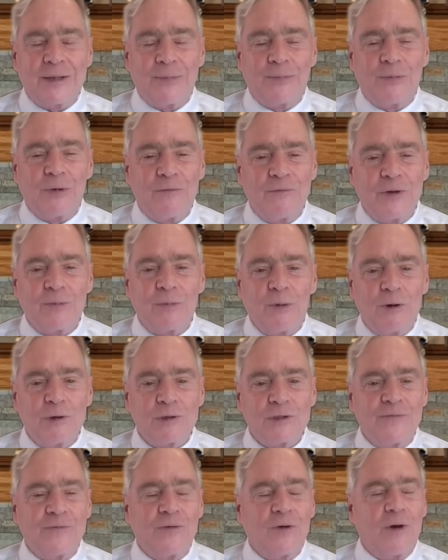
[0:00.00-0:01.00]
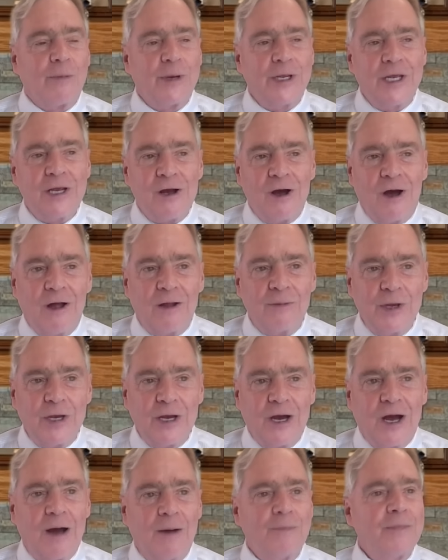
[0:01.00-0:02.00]
the perfect person for me. He called me
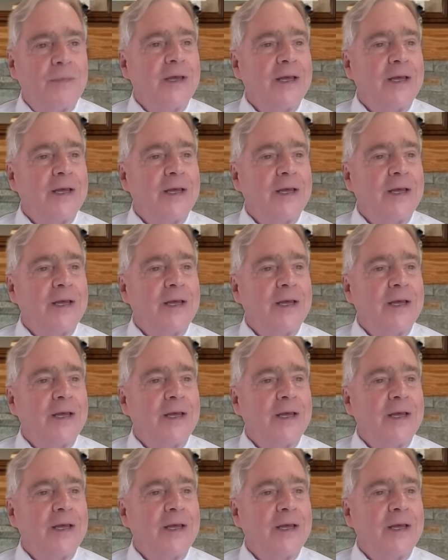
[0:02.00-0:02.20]
up.